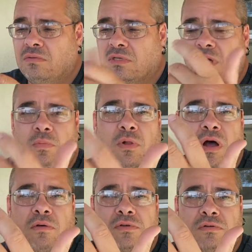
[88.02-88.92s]
was a couple
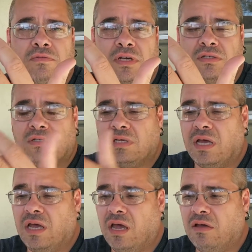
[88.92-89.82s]
observations
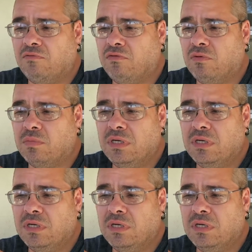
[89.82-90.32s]
I had from